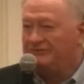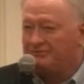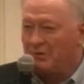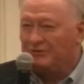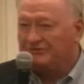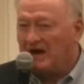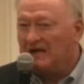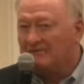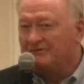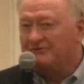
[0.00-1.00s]
sports
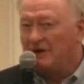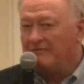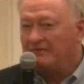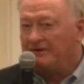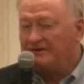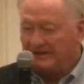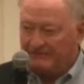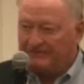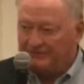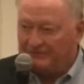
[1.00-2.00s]
columnists covering
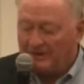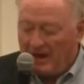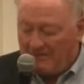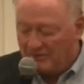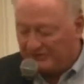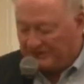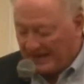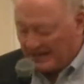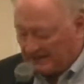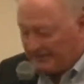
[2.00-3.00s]
television
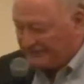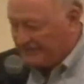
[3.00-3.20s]
personalities,